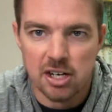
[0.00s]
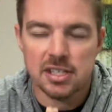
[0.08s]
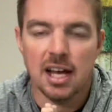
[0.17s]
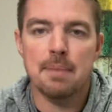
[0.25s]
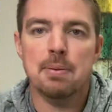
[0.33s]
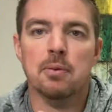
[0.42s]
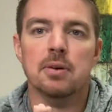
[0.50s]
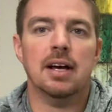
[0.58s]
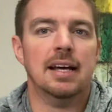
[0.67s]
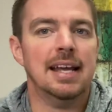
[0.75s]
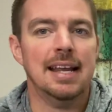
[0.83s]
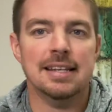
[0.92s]
A lot of people,
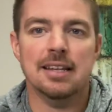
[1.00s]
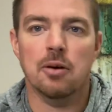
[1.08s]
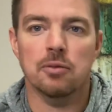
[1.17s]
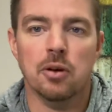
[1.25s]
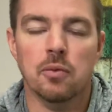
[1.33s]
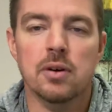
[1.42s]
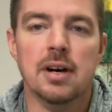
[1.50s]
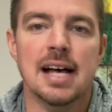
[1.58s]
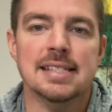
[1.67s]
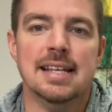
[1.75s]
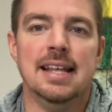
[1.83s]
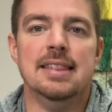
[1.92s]
again, don't
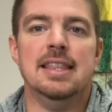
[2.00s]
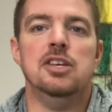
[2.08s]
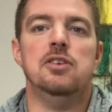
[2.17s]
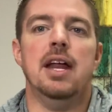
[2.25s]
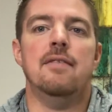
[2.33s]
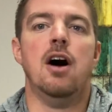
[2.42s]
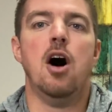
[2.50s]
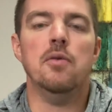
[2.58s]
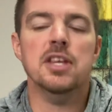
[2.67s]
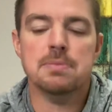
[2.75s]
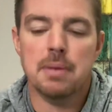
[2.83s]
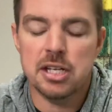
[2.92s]
realize it. They think you have all
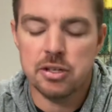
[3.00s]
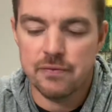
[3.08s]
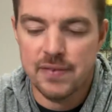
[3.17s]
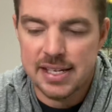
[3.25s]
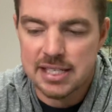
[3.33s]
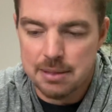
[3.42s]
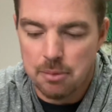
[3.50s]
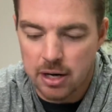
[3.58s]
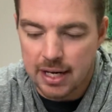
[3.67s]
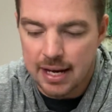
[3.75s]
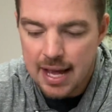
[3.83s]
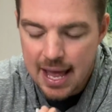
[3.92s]
this money to invest in the
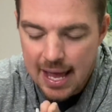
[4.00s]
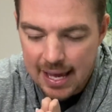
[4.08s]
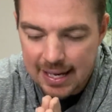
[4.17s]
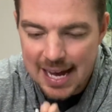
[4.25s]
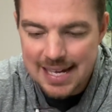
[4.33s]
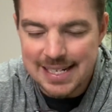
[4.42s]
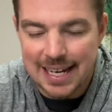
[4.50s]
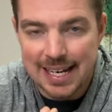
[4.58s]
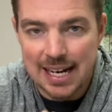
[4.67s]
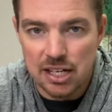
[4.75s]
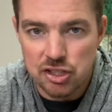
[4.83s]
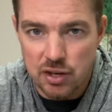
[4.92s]
market. Guys, and I
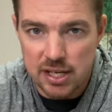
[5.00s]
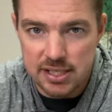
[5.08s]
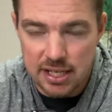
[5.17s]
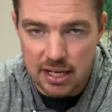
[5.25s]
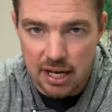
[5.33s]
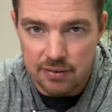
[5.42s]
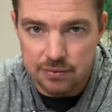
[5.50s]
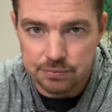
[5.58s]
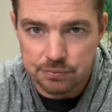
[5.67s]
cannot stress it enough.